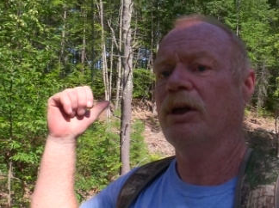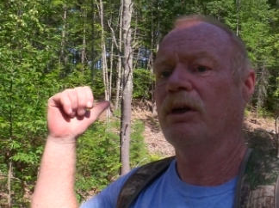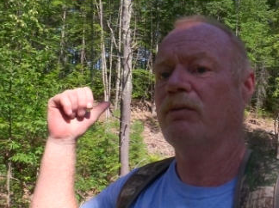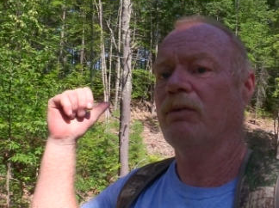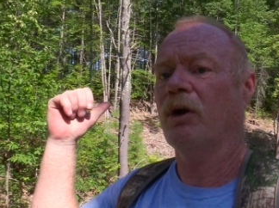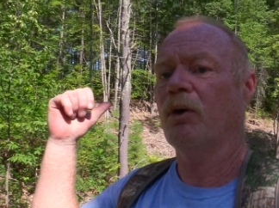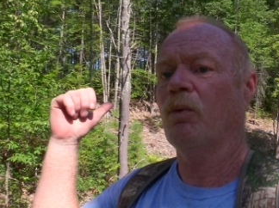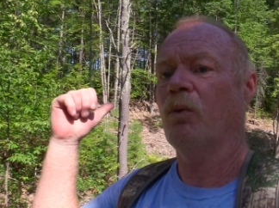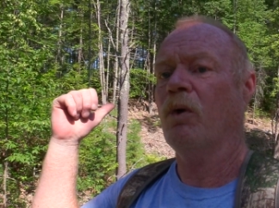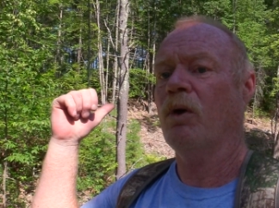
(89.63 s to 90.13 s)
If
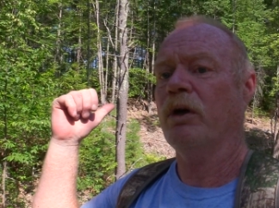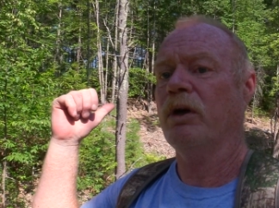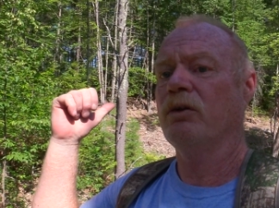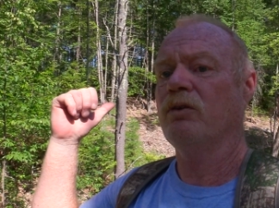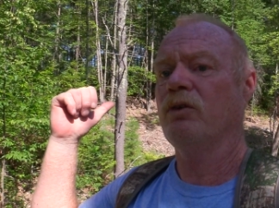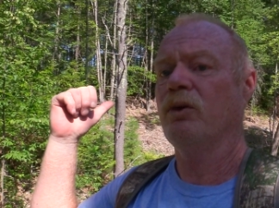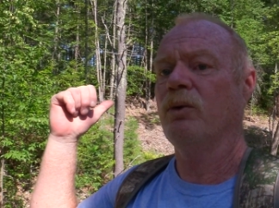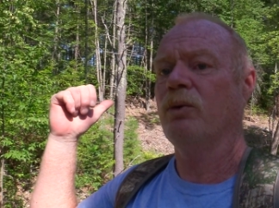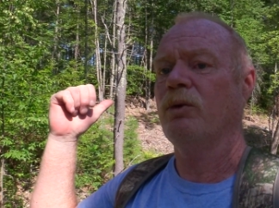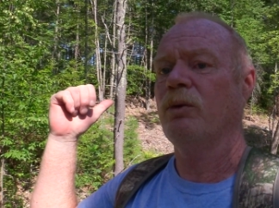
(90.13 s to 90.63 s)
I
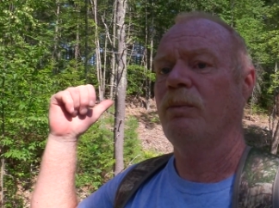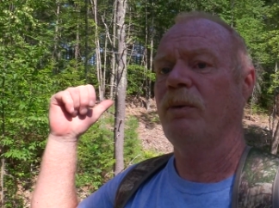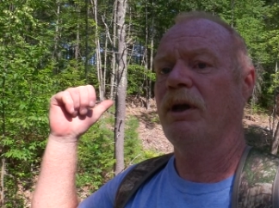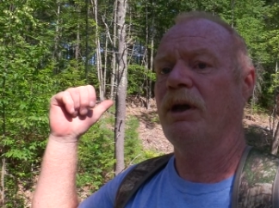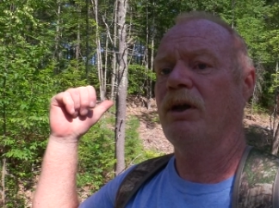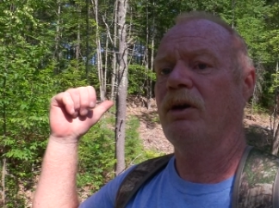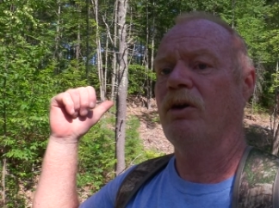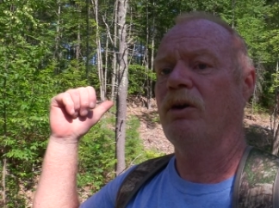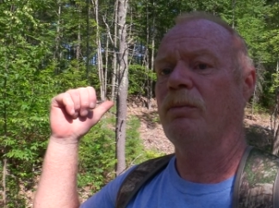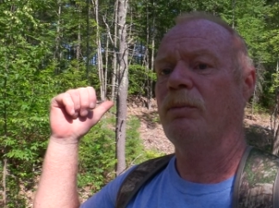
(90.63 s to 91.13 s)
wanted to,
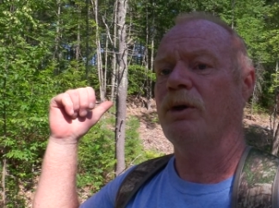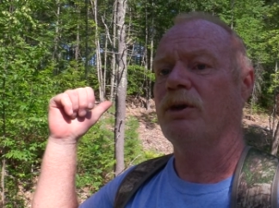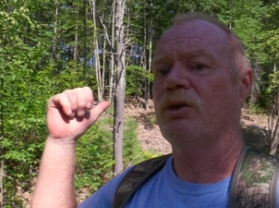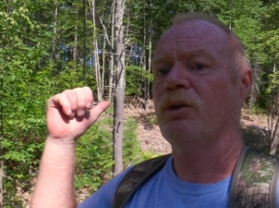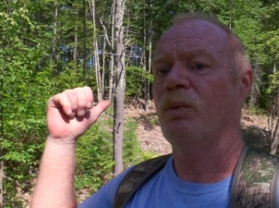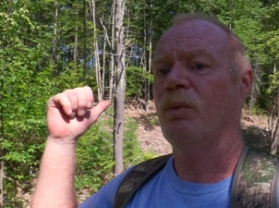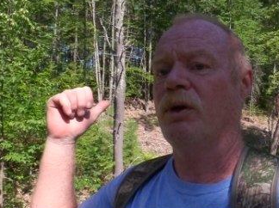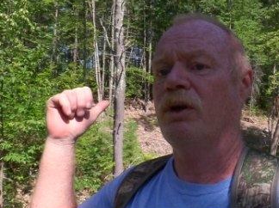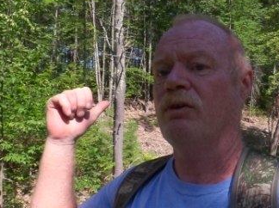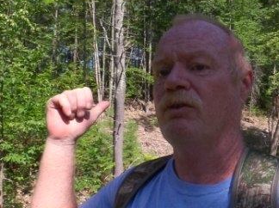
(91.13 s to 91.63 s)
depending on what
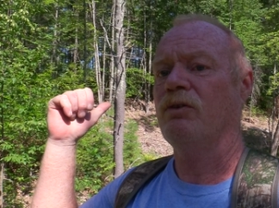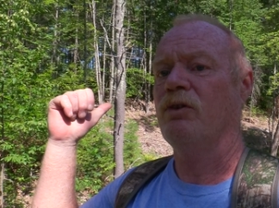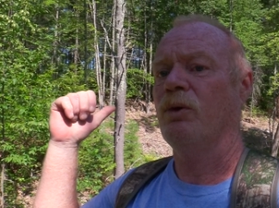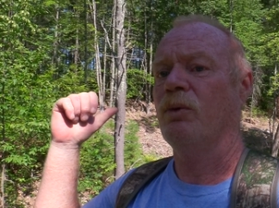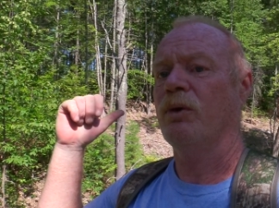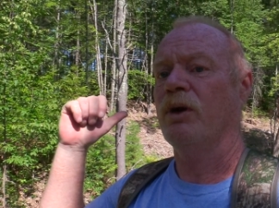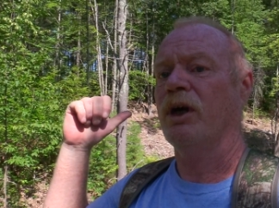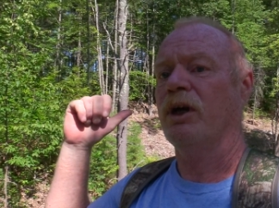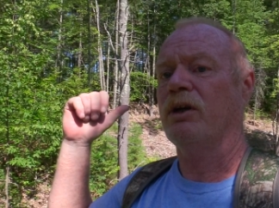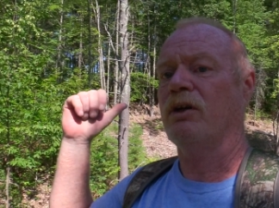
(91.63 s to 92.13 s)
the wind's
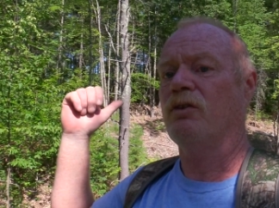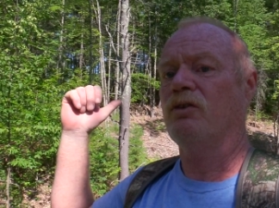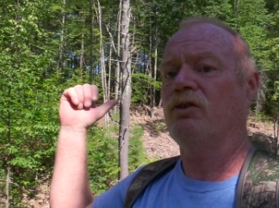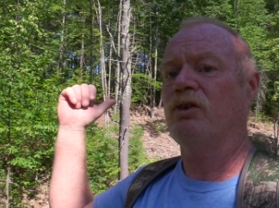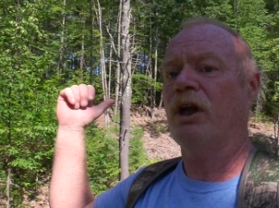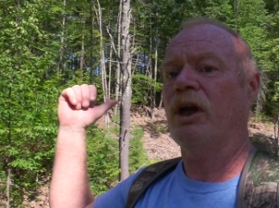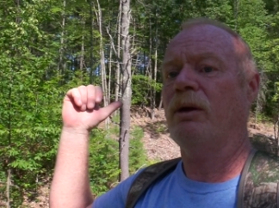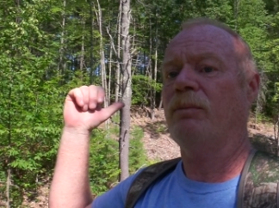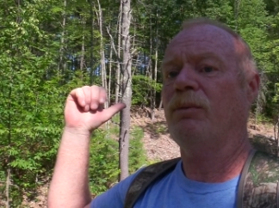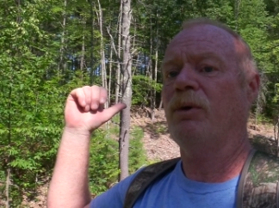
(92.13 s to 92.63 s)
doing, I could
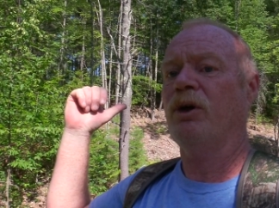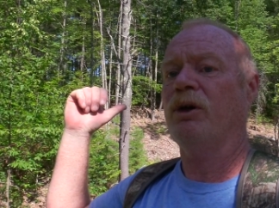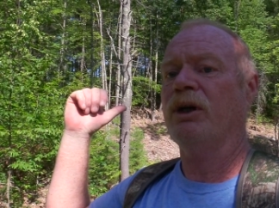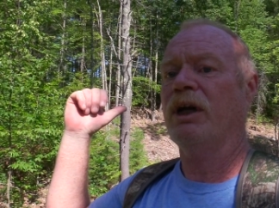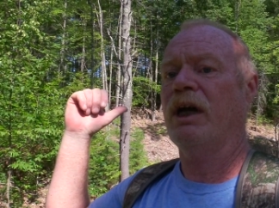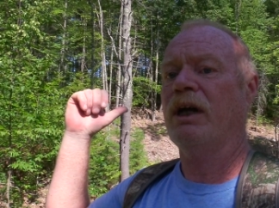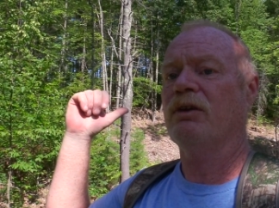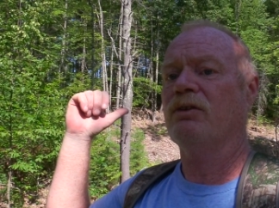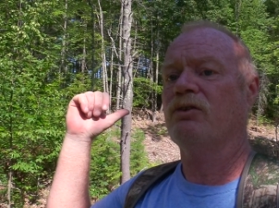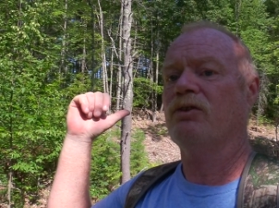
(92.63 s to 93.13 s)
set up on
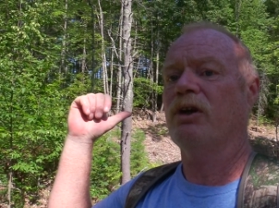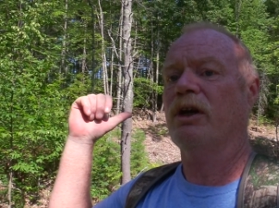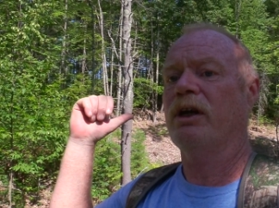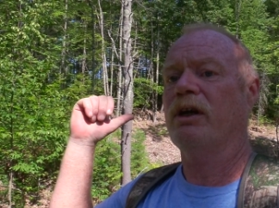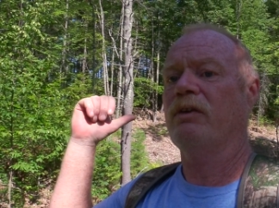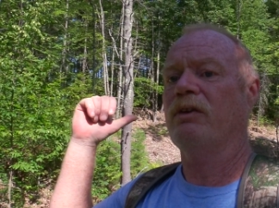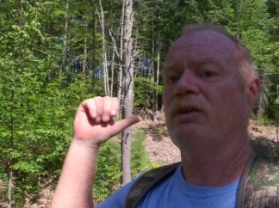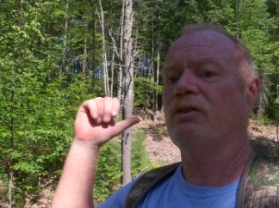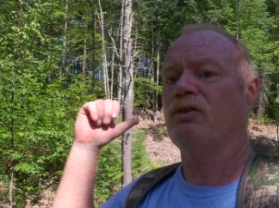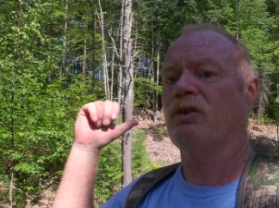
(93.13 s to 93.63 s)
that side
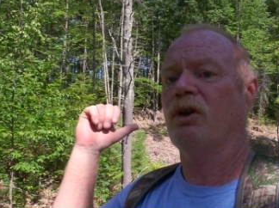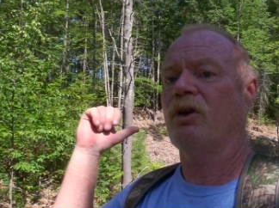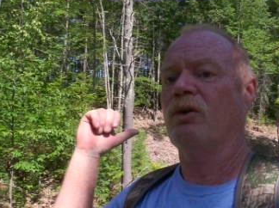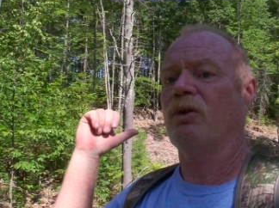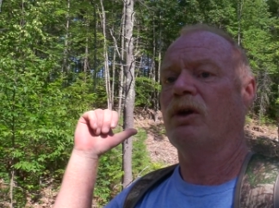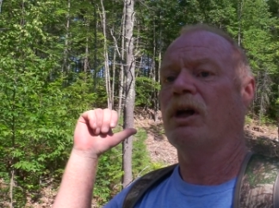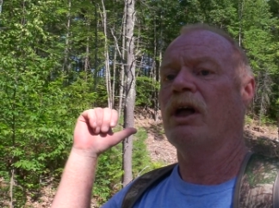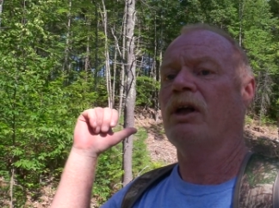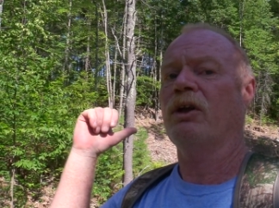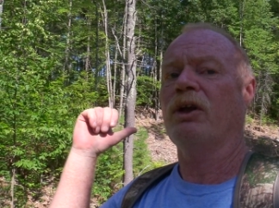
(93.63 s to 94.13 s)
of this little
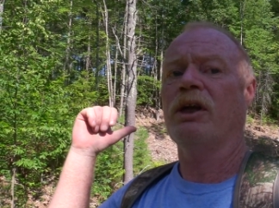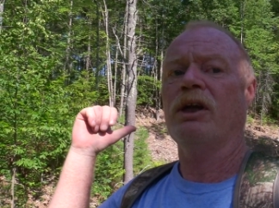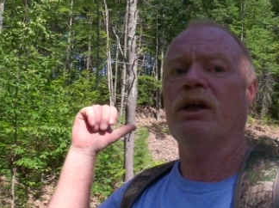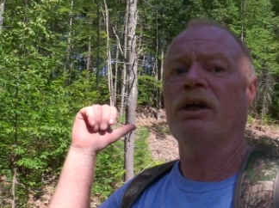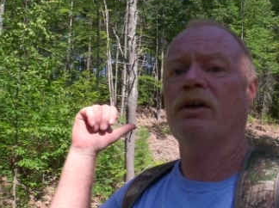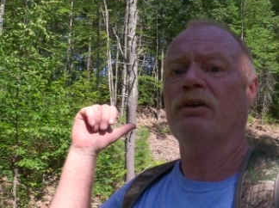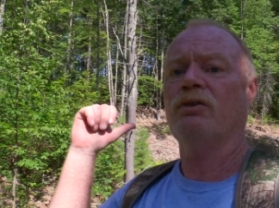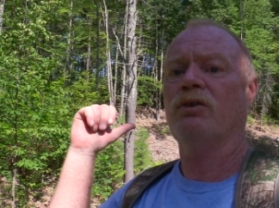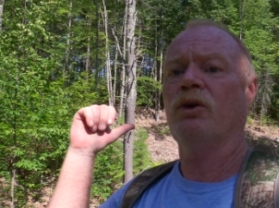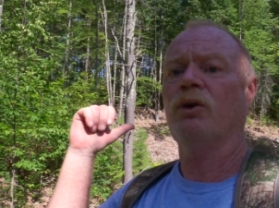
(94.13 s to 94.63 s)
gully
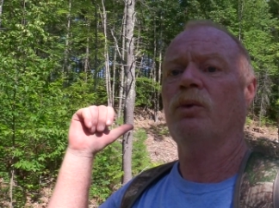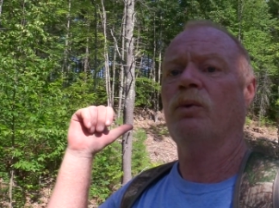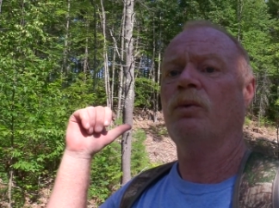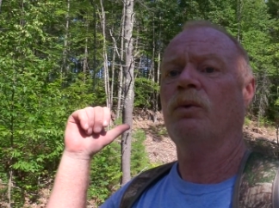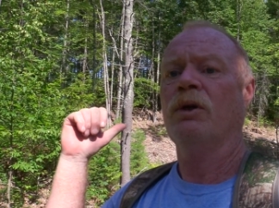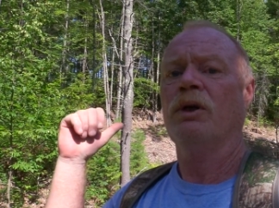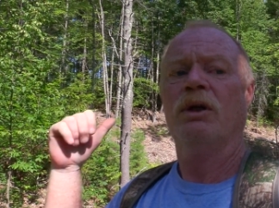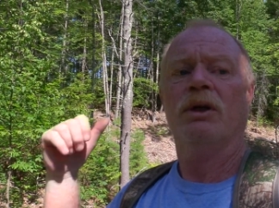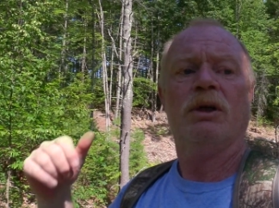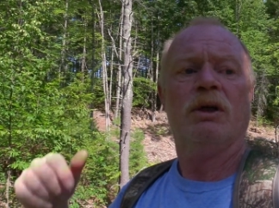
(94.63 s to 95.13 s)
here too,
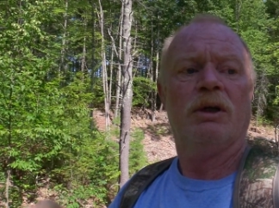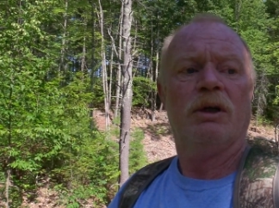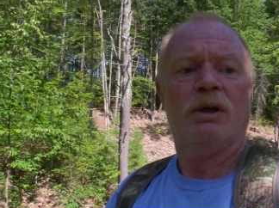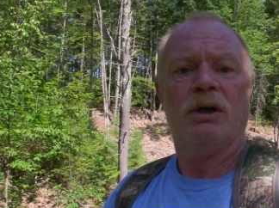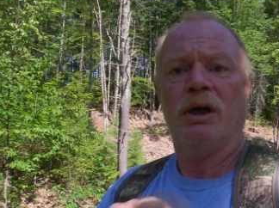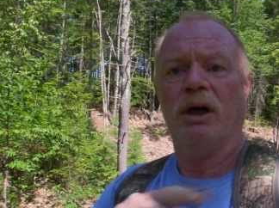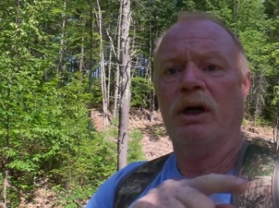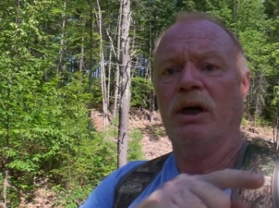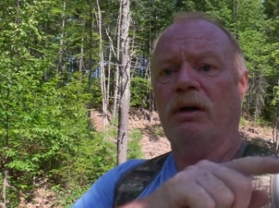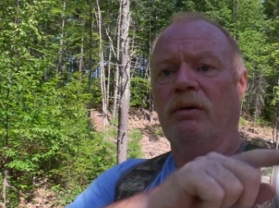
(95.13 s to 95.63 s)

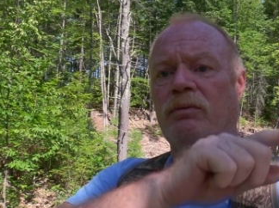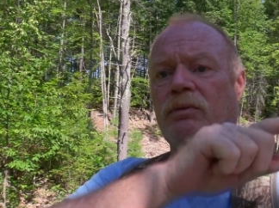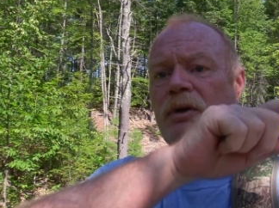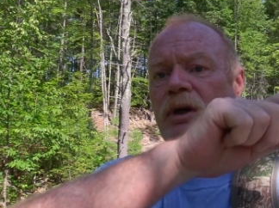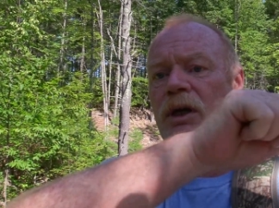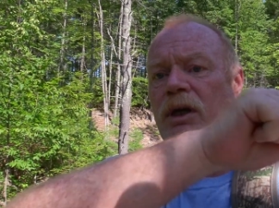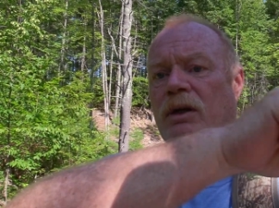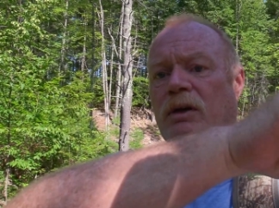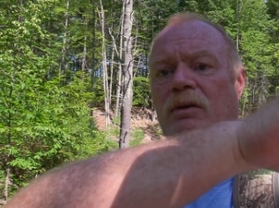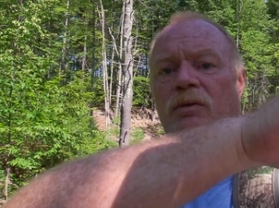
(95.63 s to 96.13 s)

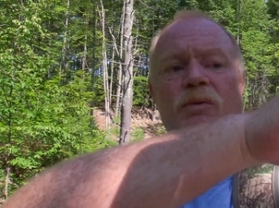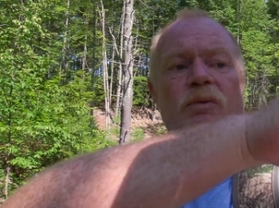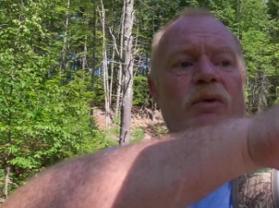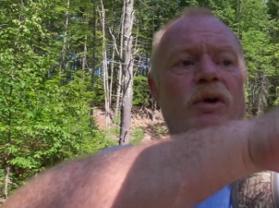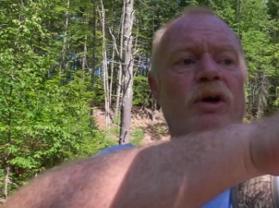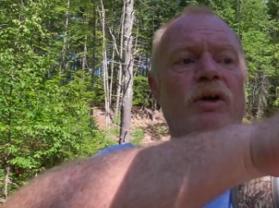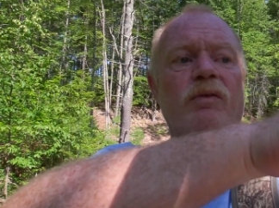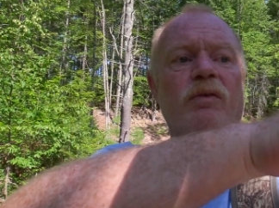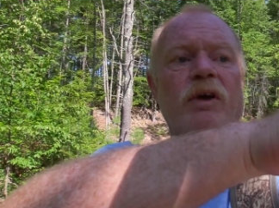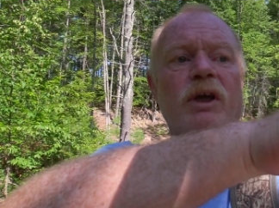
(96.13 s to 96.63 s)
and
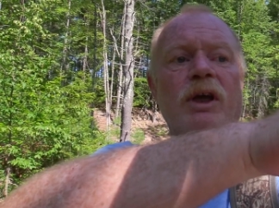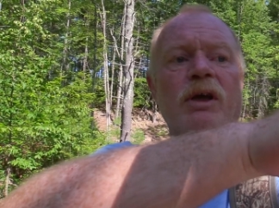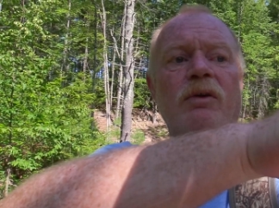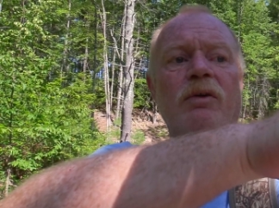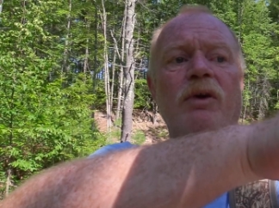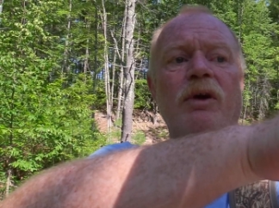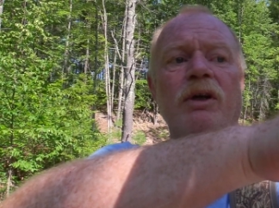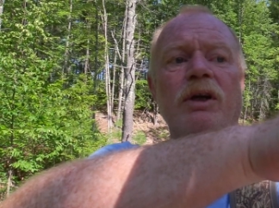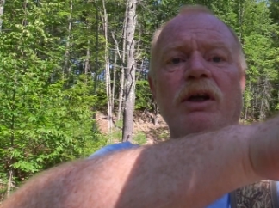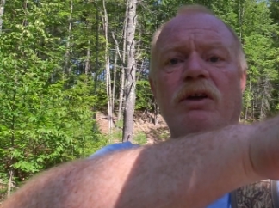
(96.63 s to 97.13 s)
right over here
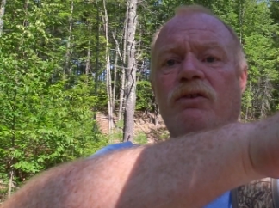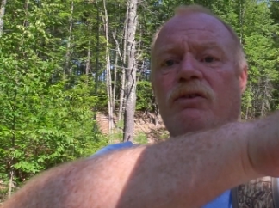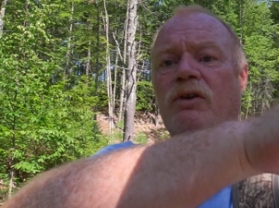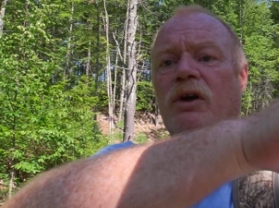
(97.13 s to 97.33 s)
on this